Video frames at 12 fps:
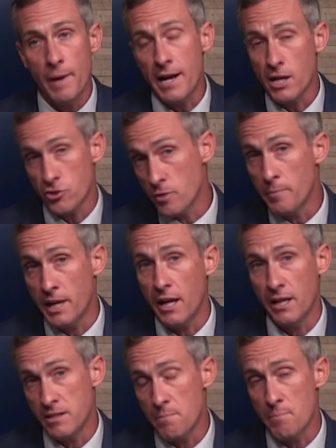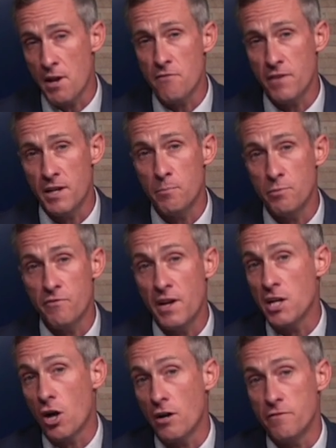you might actually be getting some benefit in
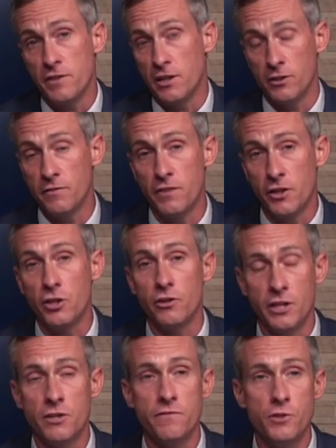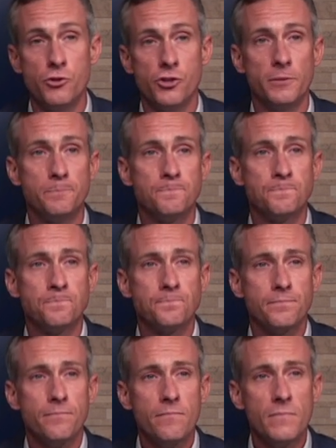preventing heart failure in the future.
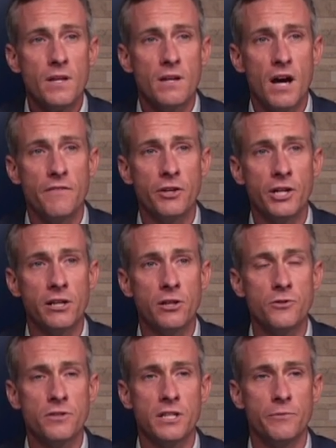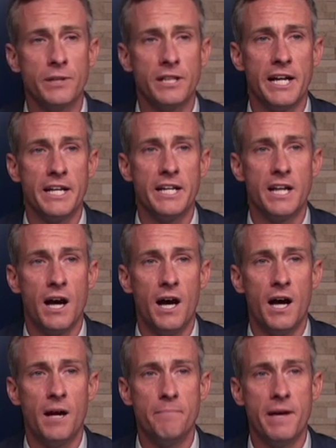A very closely related
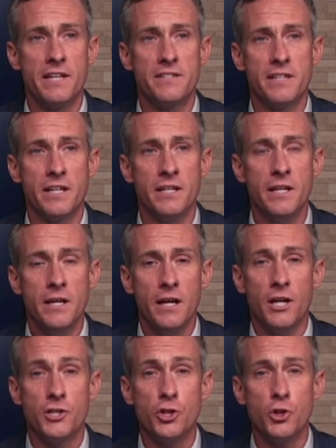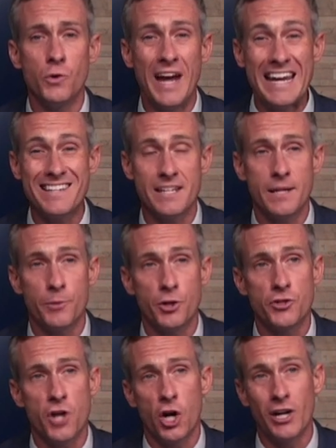uh, medicine uh, to ACE
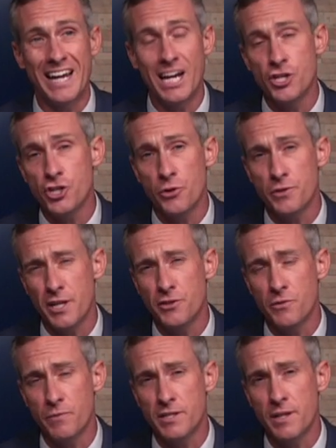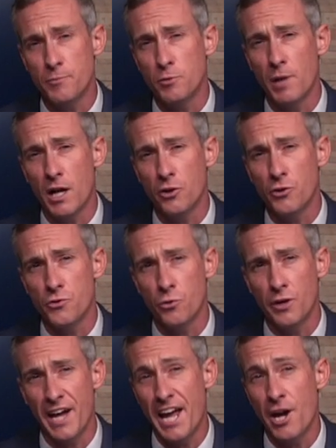inhibitors are angiotensin receptor
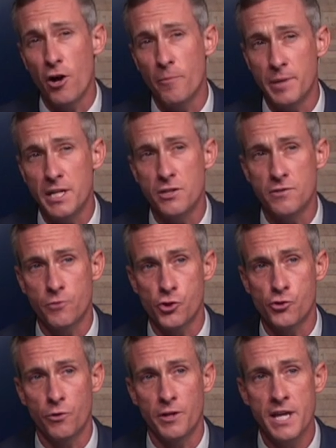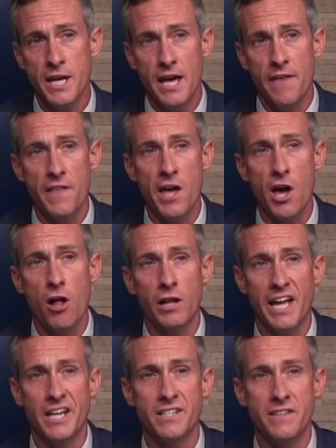blockers, or ARBs for short, and they
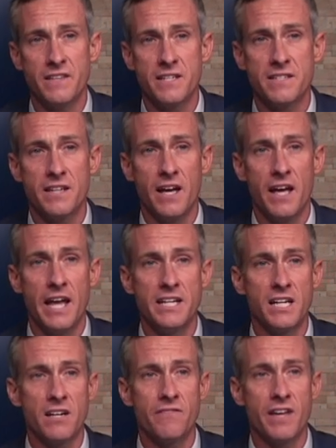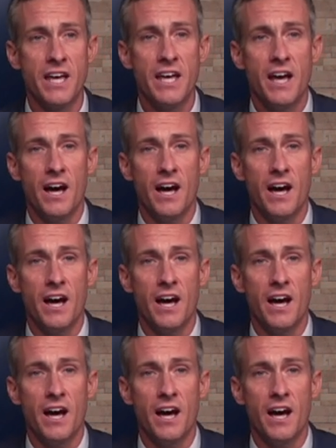all end in this uh, ending of,